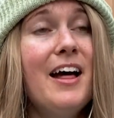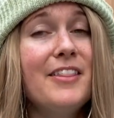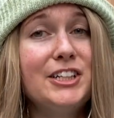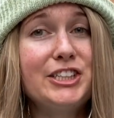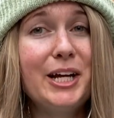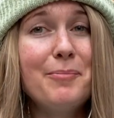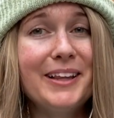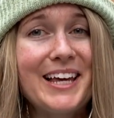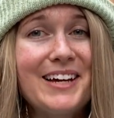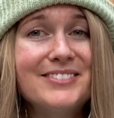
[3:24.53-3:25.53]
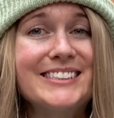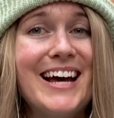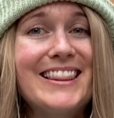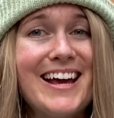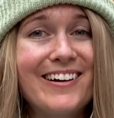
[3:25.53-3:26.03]
that she believes
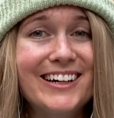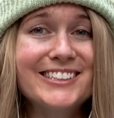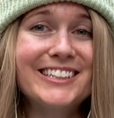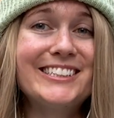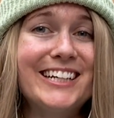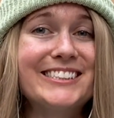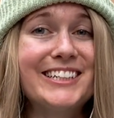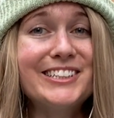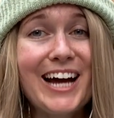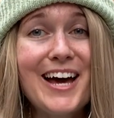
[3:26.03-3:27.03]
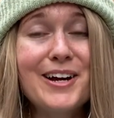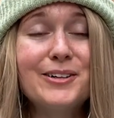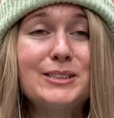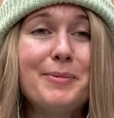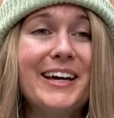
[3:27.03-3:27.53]
that they are actually chasing
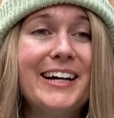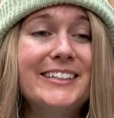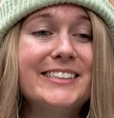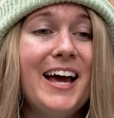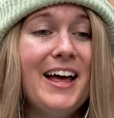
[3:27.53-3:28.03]
shadows because